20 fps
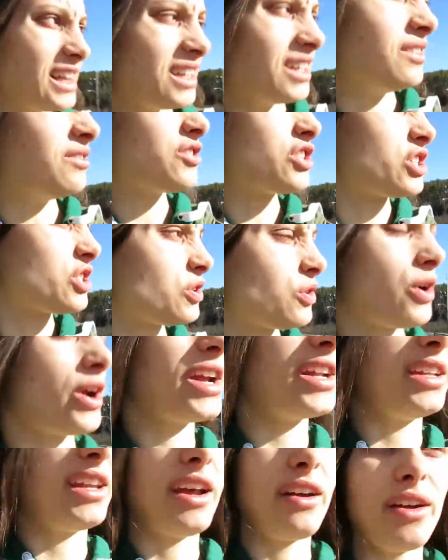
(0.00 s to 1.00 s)
I live just
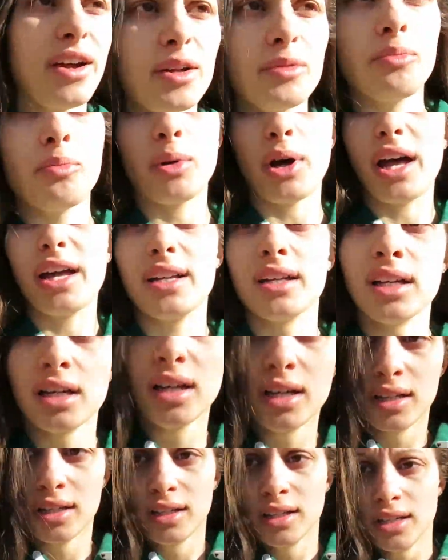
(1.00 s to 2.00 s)
right near it, but
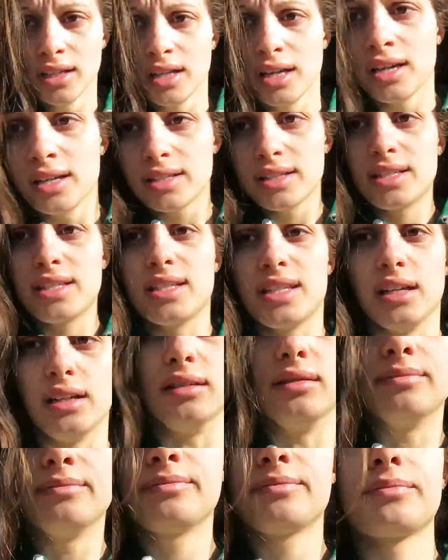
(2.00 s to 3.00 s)

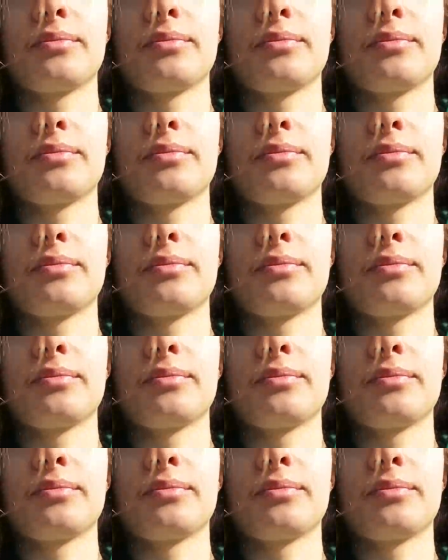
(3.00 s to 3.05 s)
still.